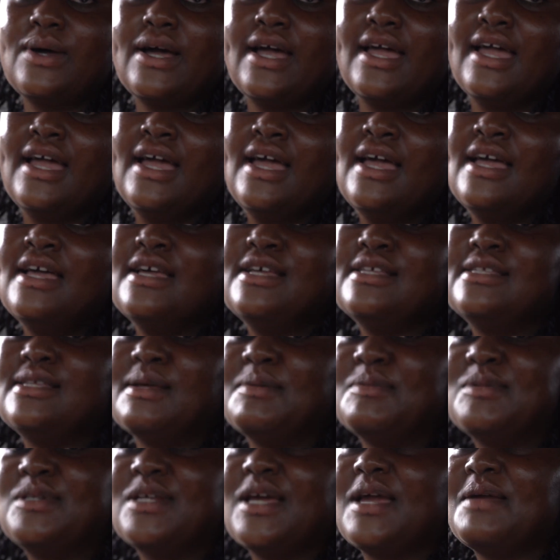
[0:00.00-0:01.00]
why
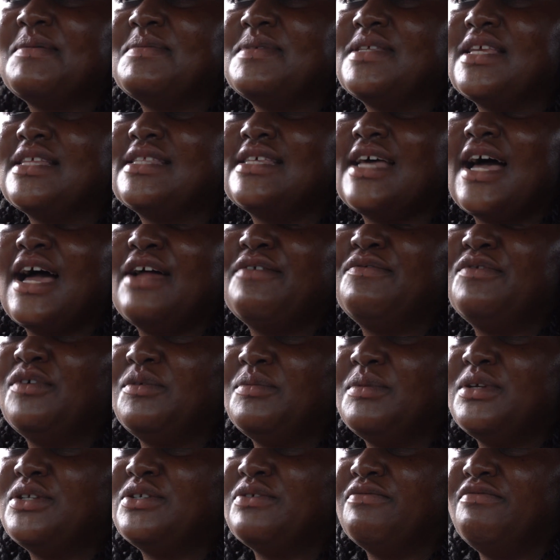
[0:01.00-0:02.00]
sometimes it's hard for
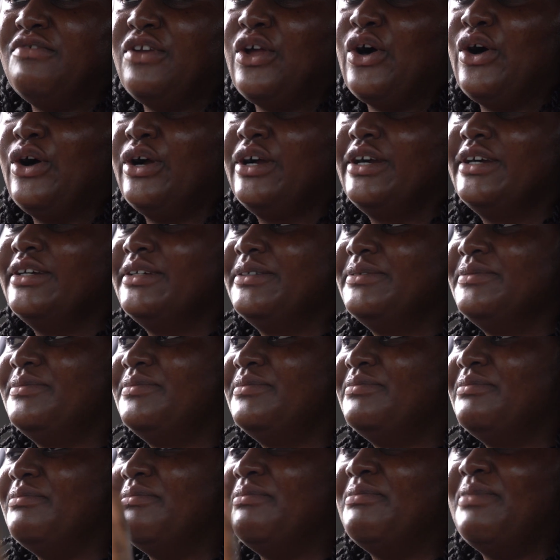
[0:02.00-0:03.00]
me to vlog,
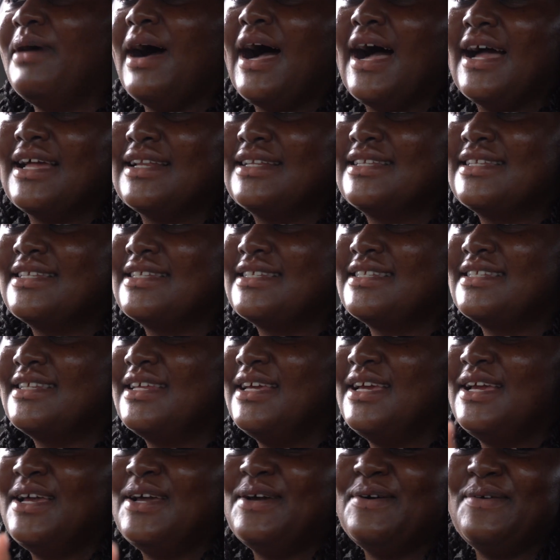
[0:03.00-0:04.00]
but
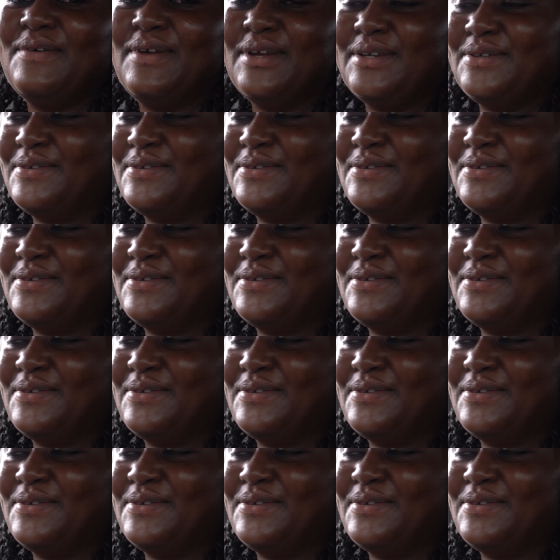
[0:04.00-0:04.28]
we're